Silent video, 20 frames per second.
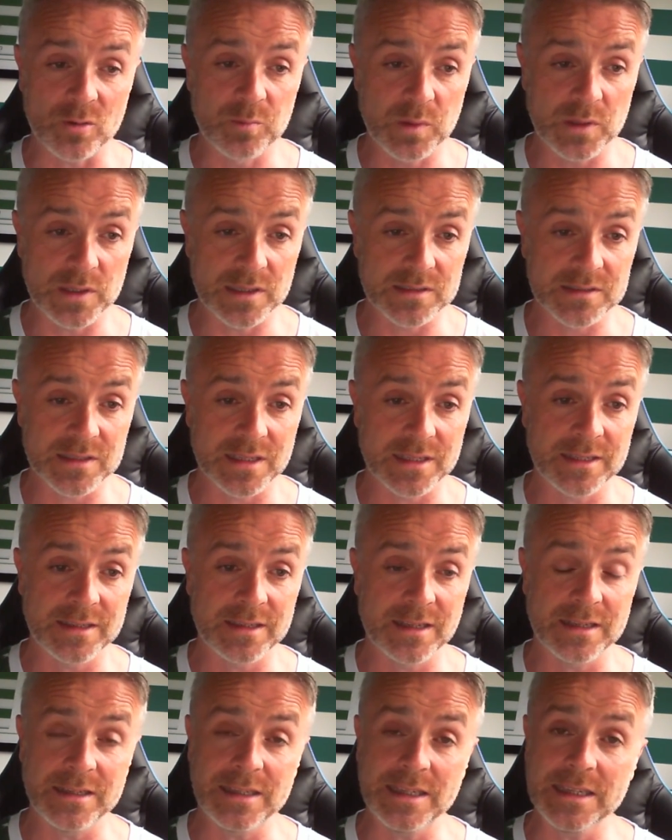players in,
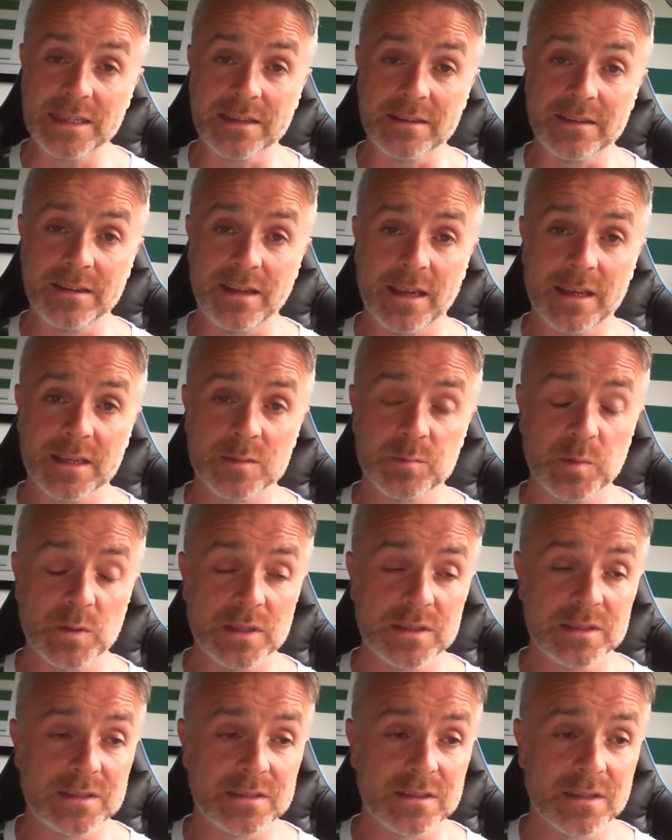and he can take his
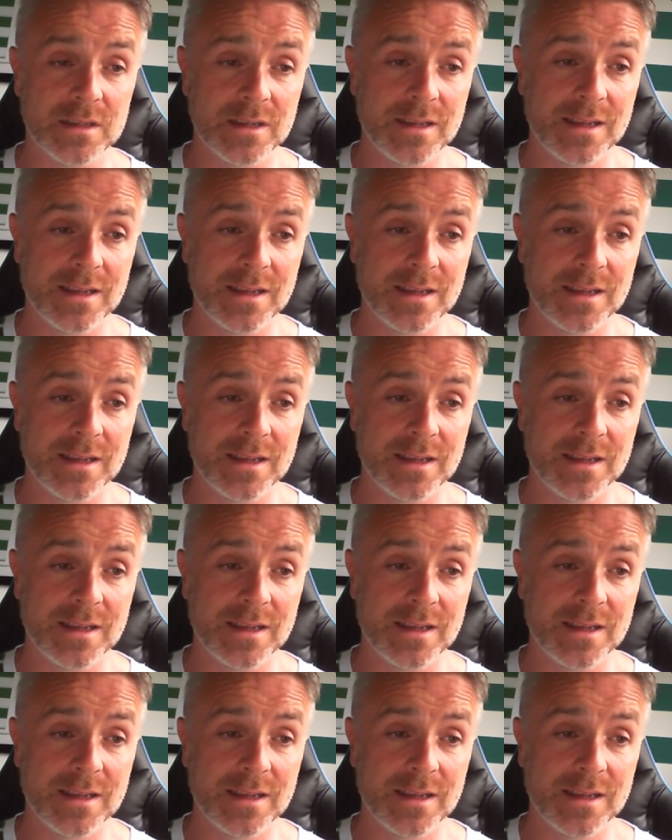places.